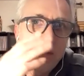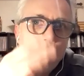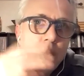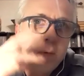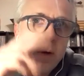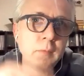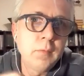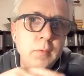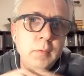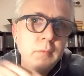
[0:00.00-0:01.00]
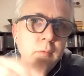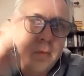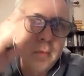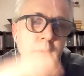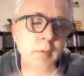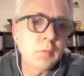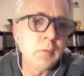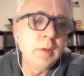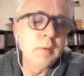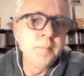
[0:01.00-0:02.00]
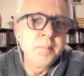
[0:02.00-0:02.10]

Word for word: without serifs, so really straight.